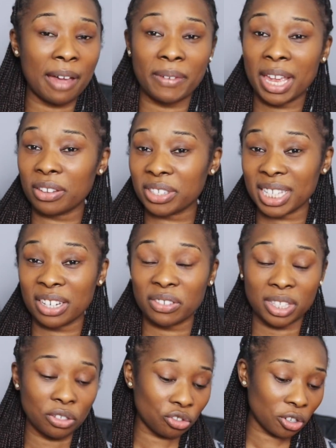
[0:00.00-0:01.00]
I have Ehlers-Danlos
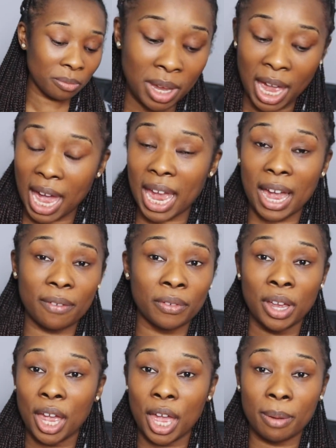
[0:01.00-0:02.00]
Syndrome, I
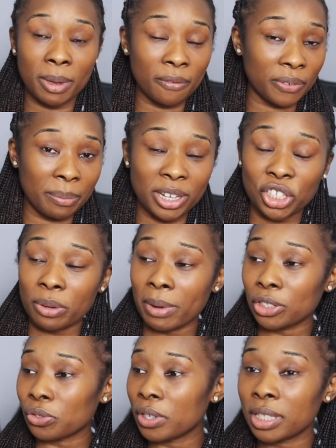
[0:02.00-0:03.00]
have um, inflammation in
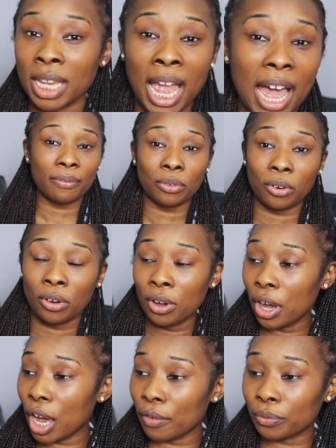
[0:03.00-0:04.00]
my joints, I've got,
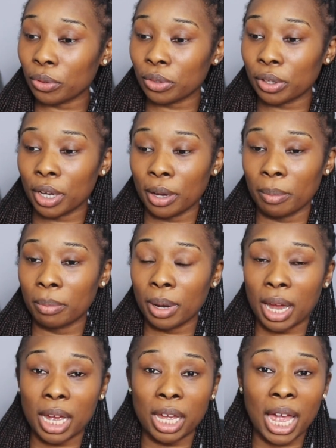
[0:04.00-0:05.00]
I've got um,
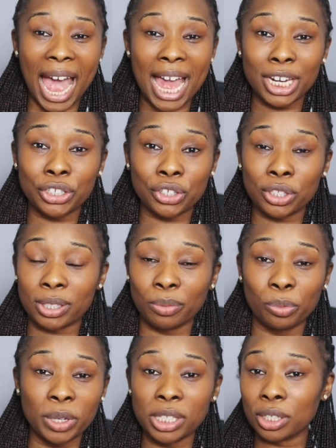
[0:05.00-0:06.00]
allergies to
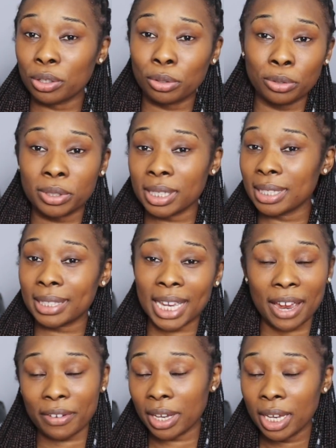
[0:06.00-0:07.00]
wheat, gluten,
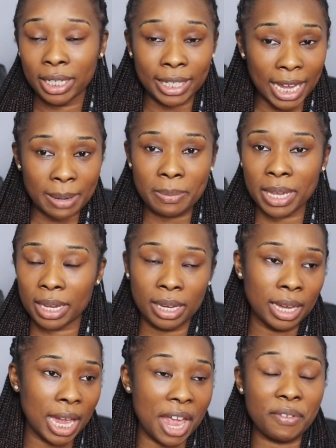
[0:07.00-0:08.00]
dairy, name it.
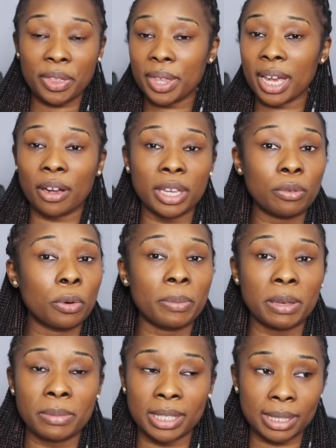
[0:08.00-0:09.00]
Everything I'll eat will
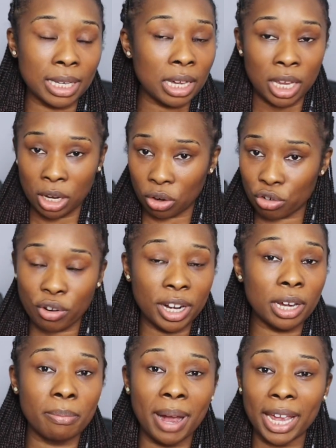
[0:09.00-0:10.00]
make me sick,
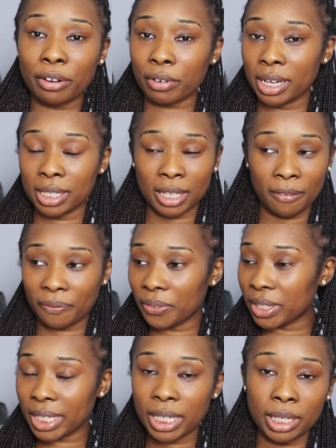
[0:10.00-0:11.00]
chronic migraines,
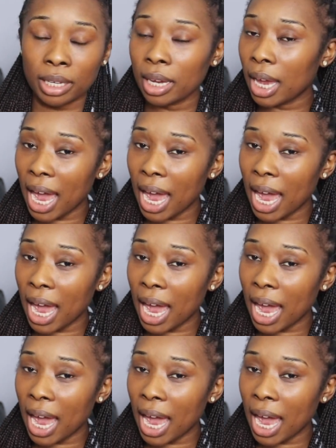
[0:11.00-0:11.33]
fatigue.